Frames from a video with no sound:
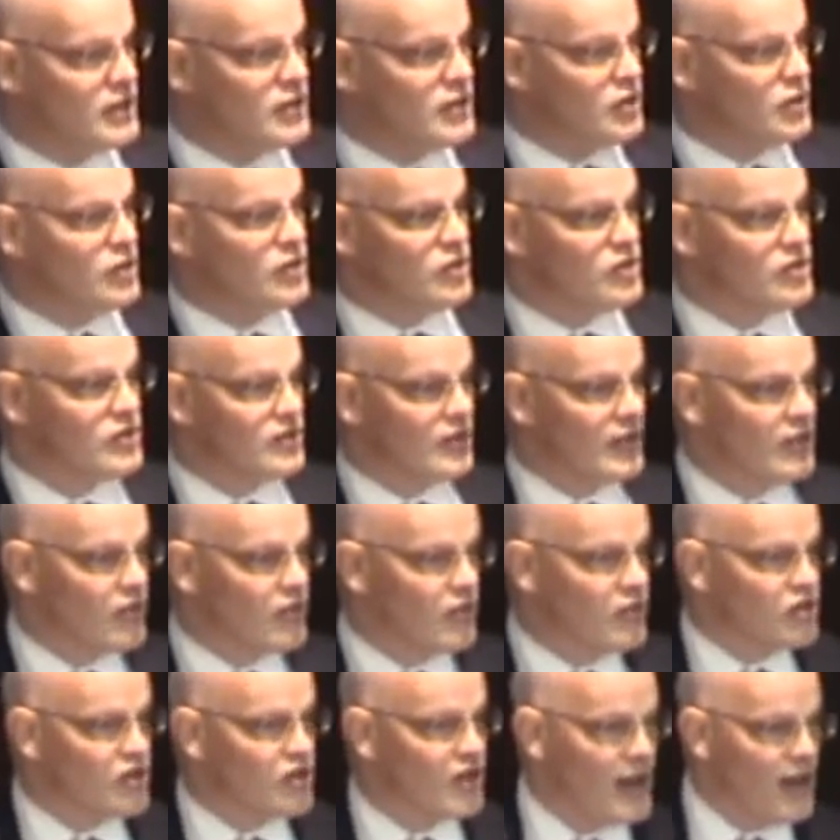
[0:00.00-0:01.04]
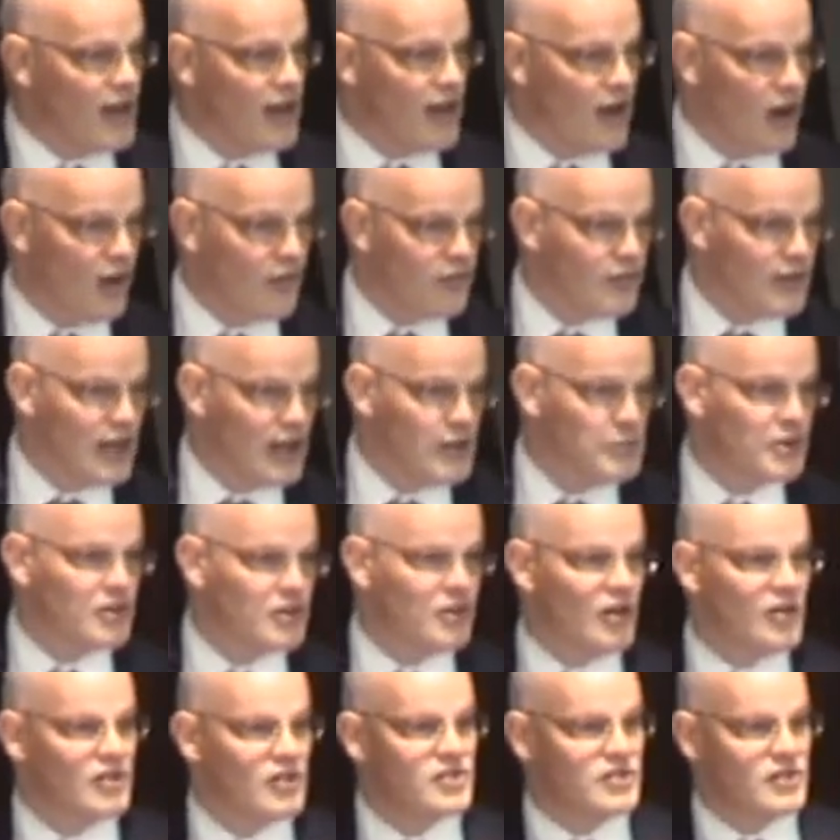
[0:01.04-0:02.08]
reduced. The share of labor
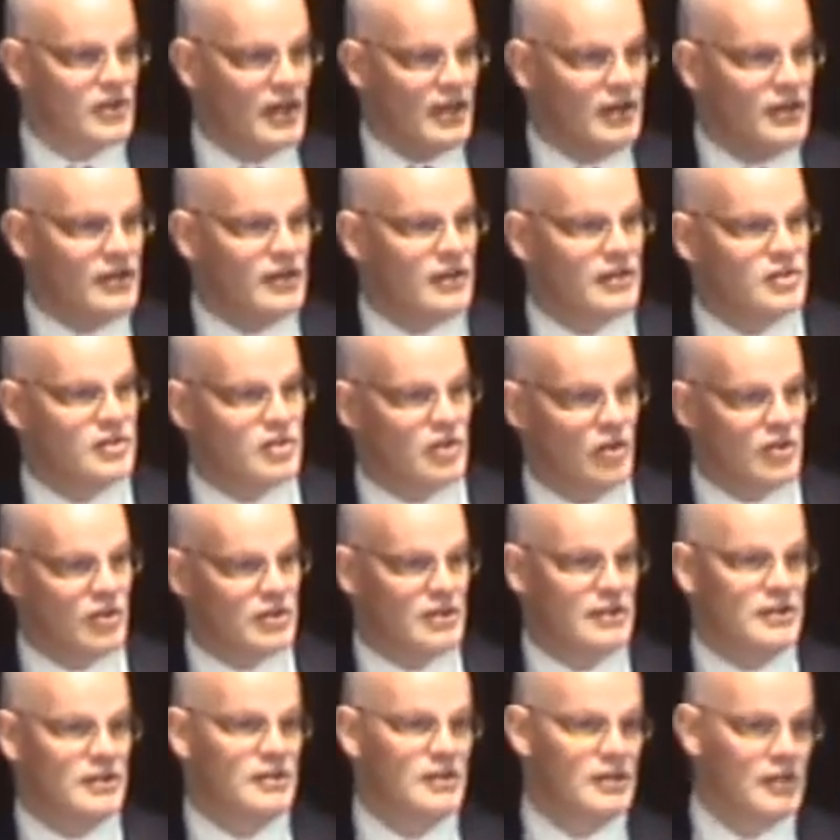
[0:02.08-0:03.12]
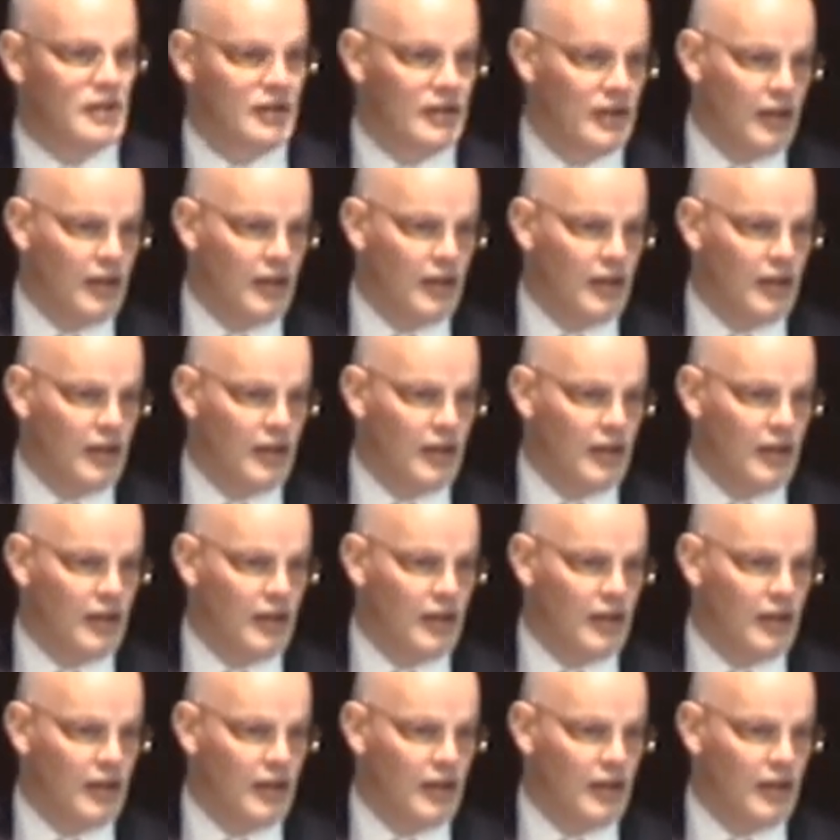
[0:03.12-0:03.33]
costs in the total